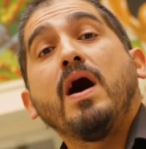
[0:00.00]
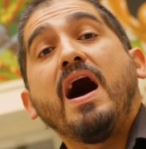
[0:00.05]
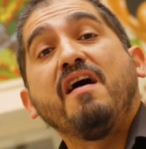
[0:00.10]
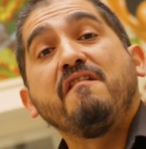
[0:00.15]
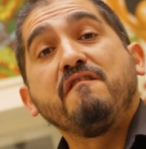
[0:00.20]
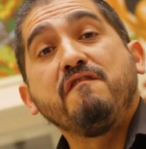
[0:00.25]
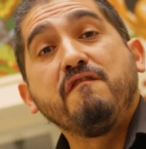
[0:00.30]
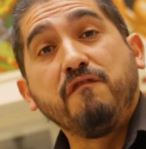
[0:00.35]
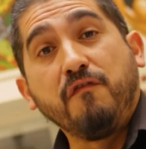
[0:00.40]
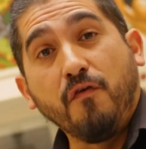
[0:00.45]

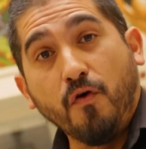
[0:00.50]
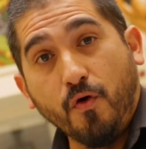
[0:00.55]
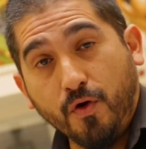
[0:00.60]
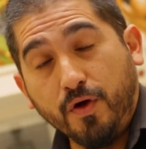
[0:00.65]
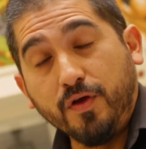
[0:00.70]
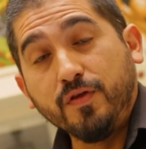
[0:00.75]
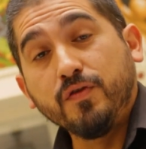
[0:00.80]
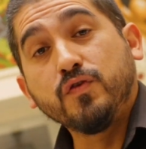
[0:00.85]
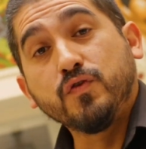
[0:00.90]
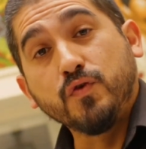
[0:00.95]

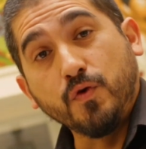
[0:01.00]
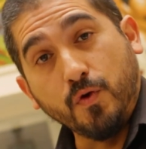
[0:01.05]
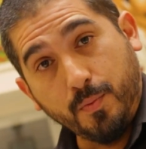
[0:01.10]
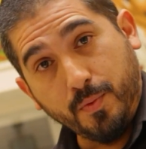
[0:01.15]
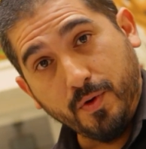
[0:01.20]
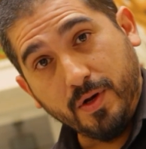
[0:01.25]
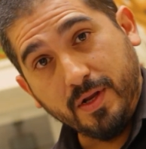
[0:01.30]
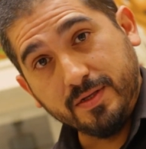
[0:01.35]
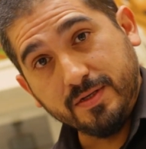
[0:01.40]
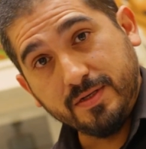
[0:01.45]
avoid
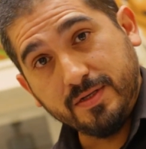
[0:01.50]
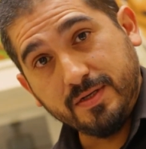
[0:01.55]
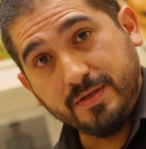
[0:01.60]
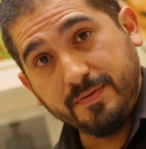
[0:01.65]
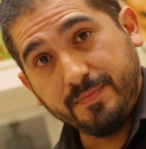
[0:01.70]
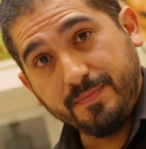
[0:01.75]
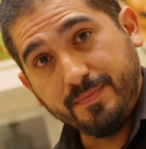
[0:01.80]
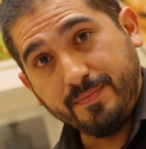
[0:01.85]
turbulence.